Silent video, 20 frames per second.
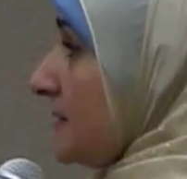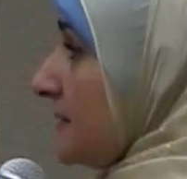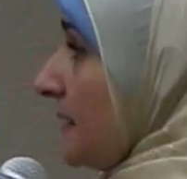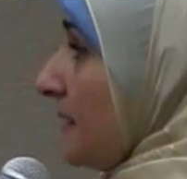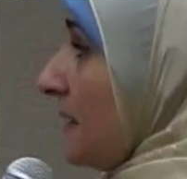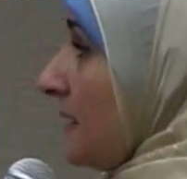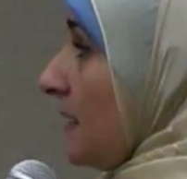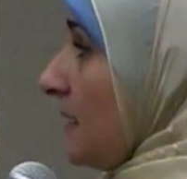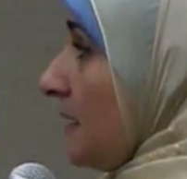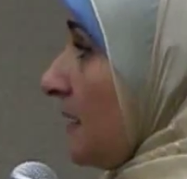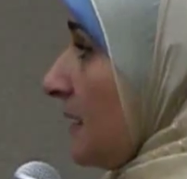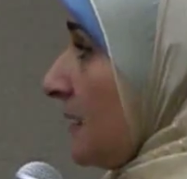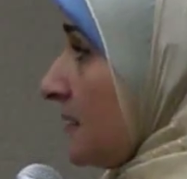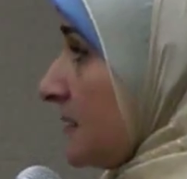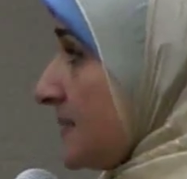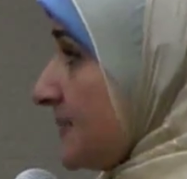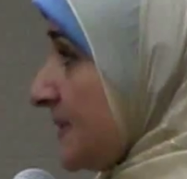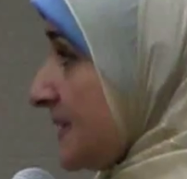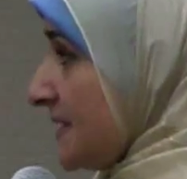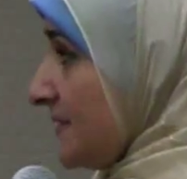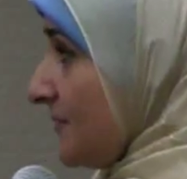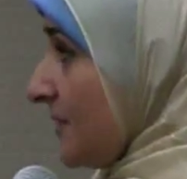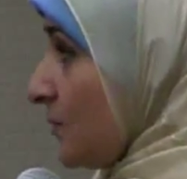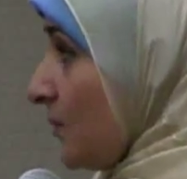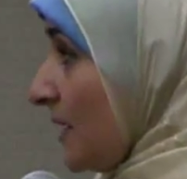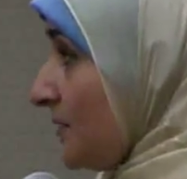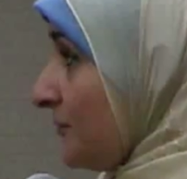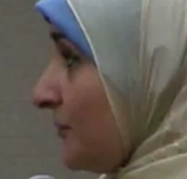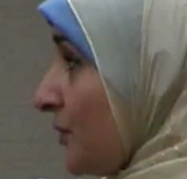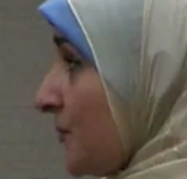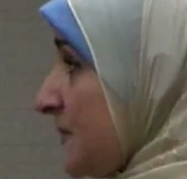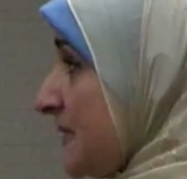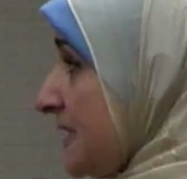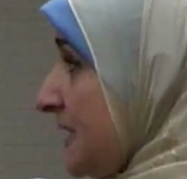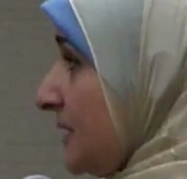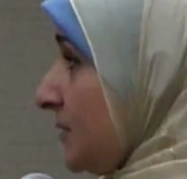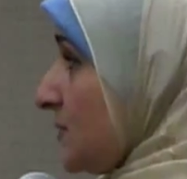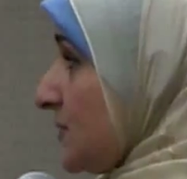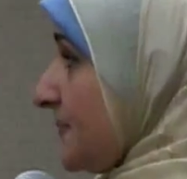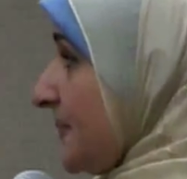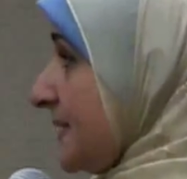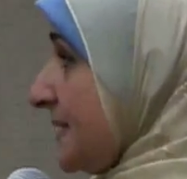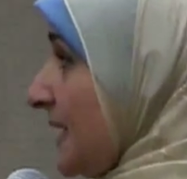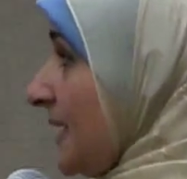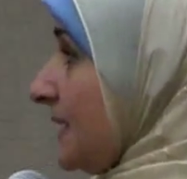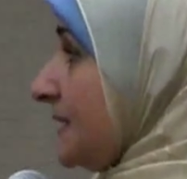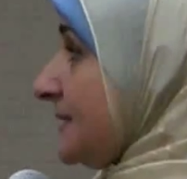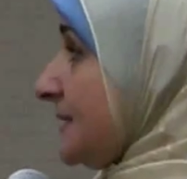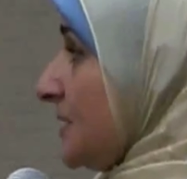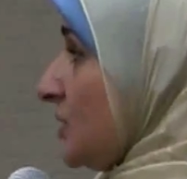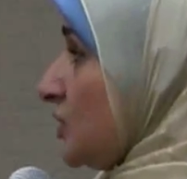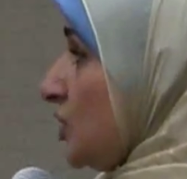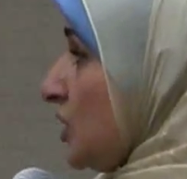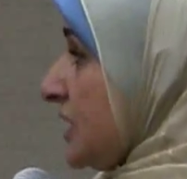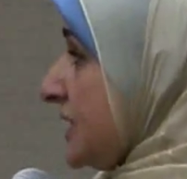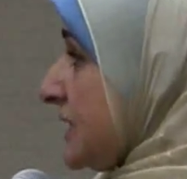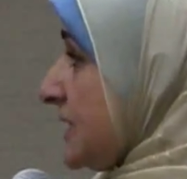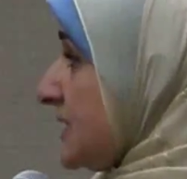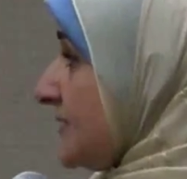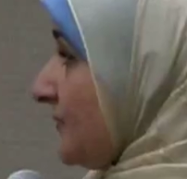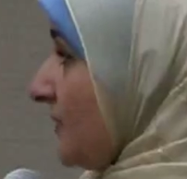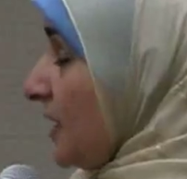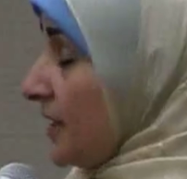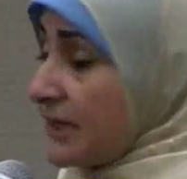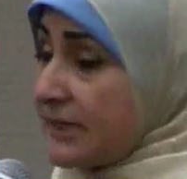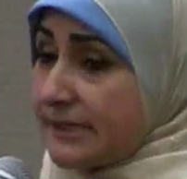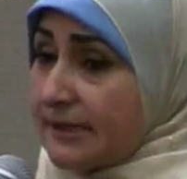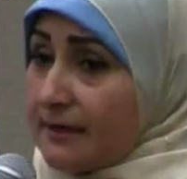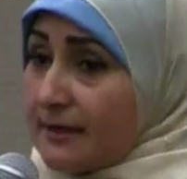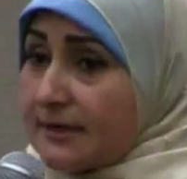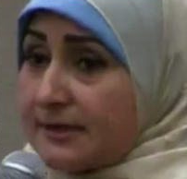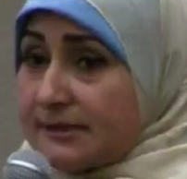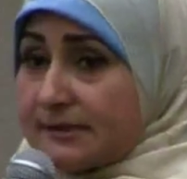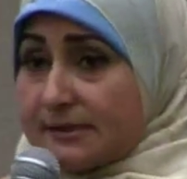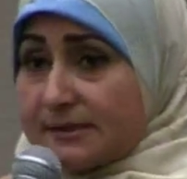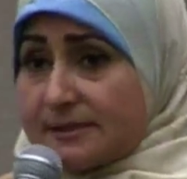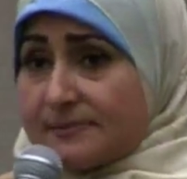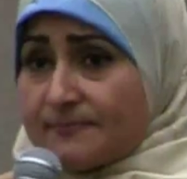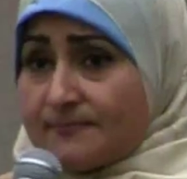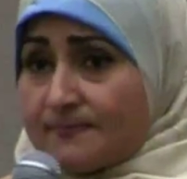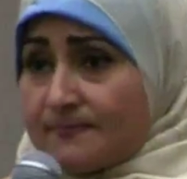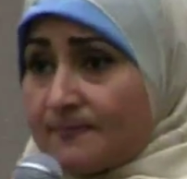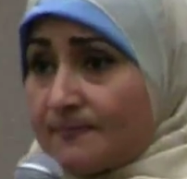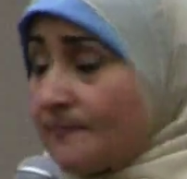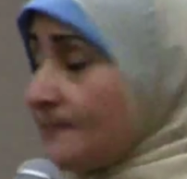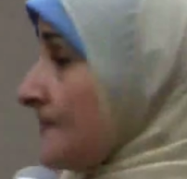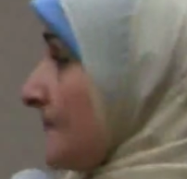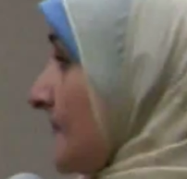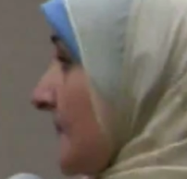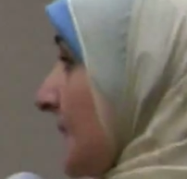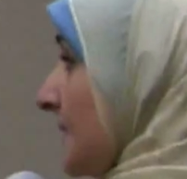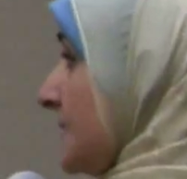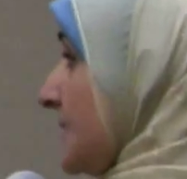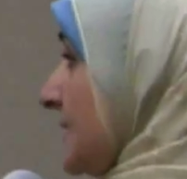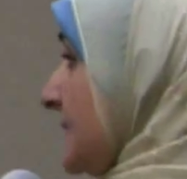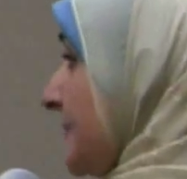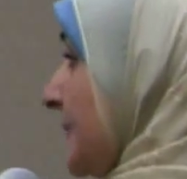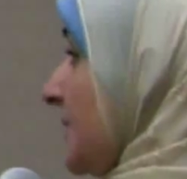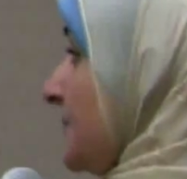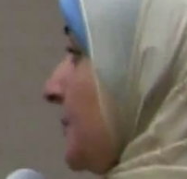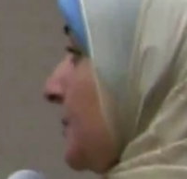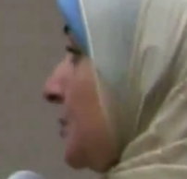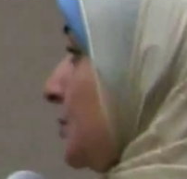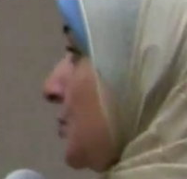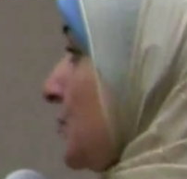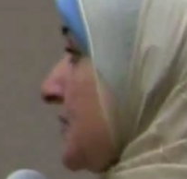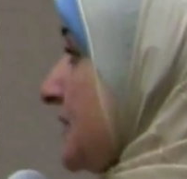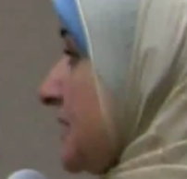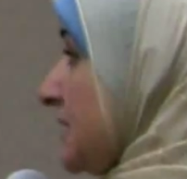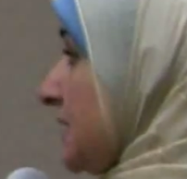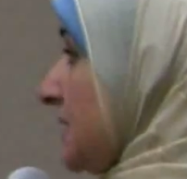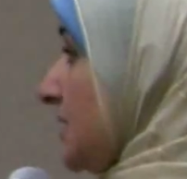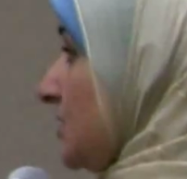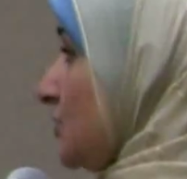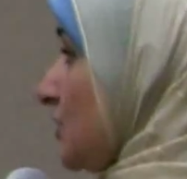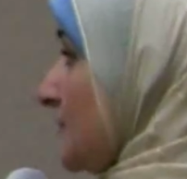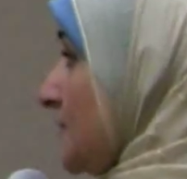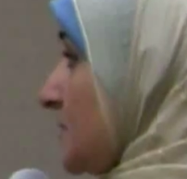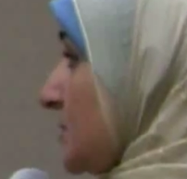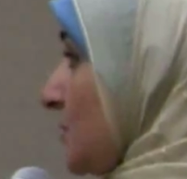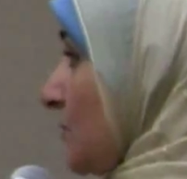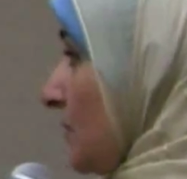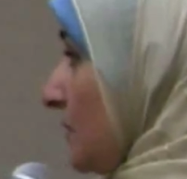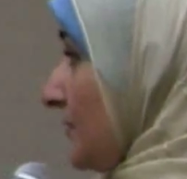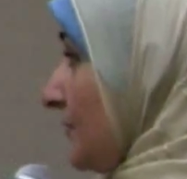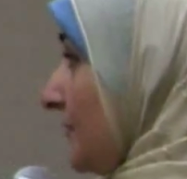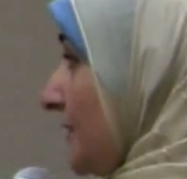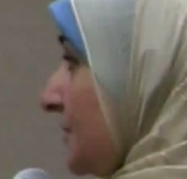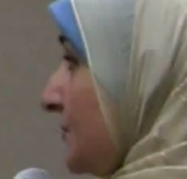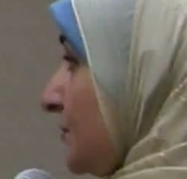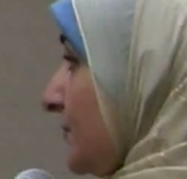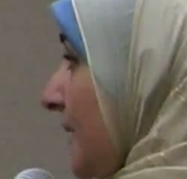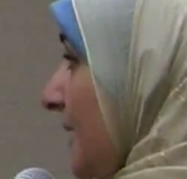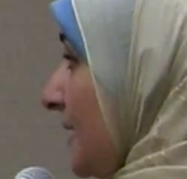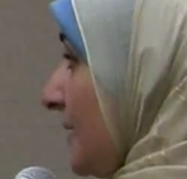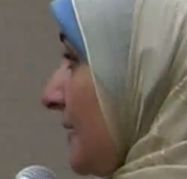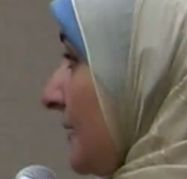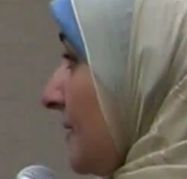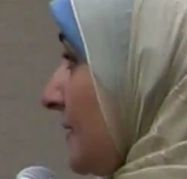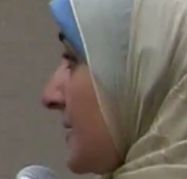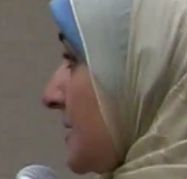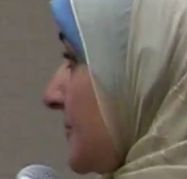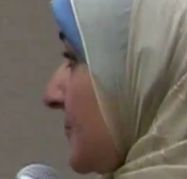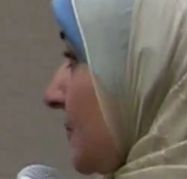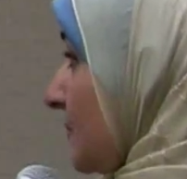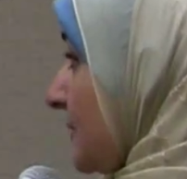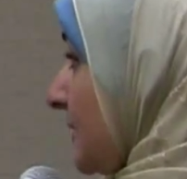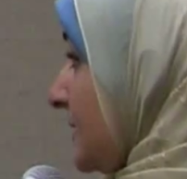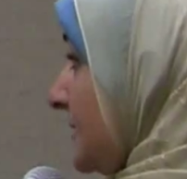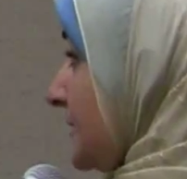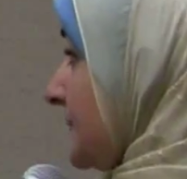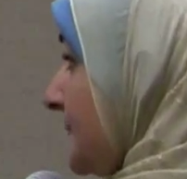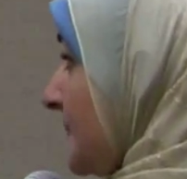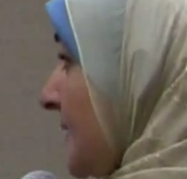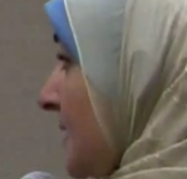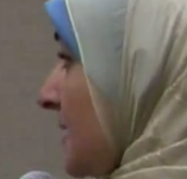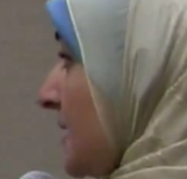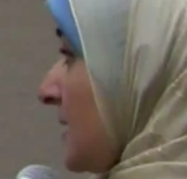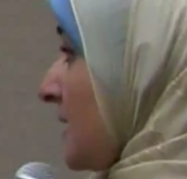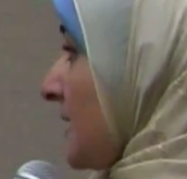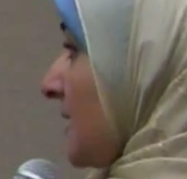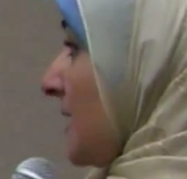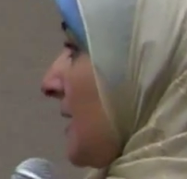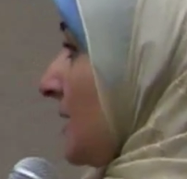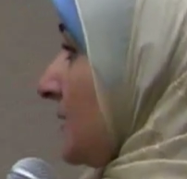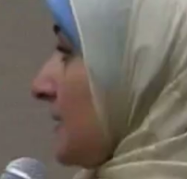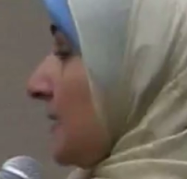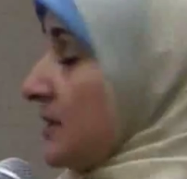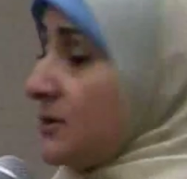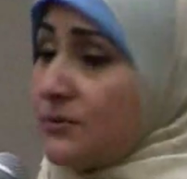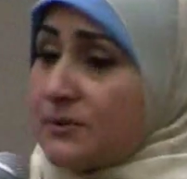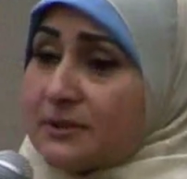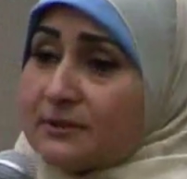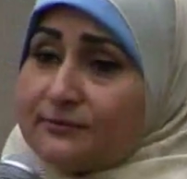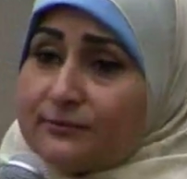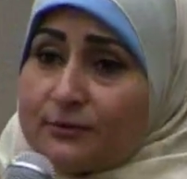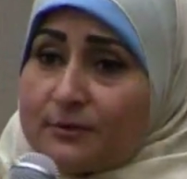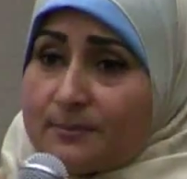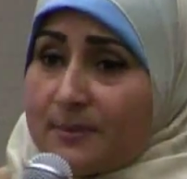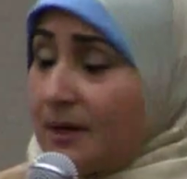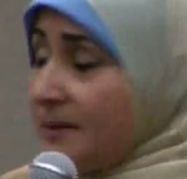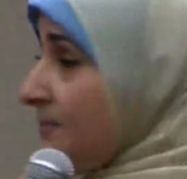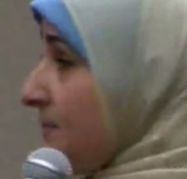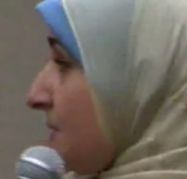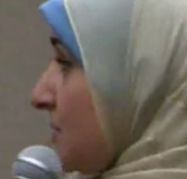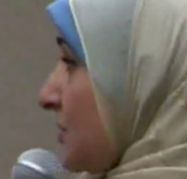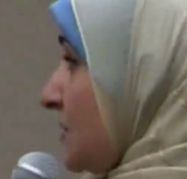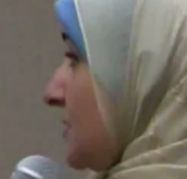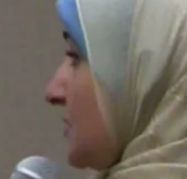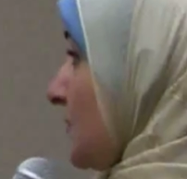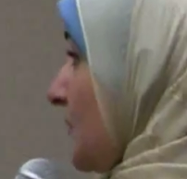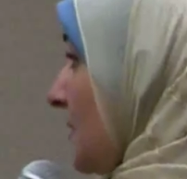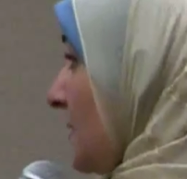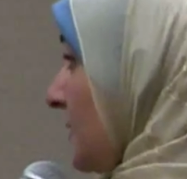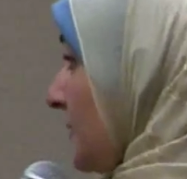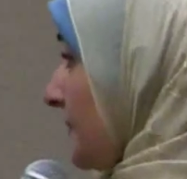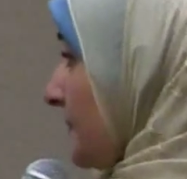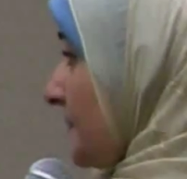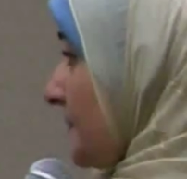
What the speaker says: a specific one for mosquitoes, Bacillus thuringiensis var israelensis. It had been produced in Egypt. It's called Vectobac, this product. And I use it for my PhD work.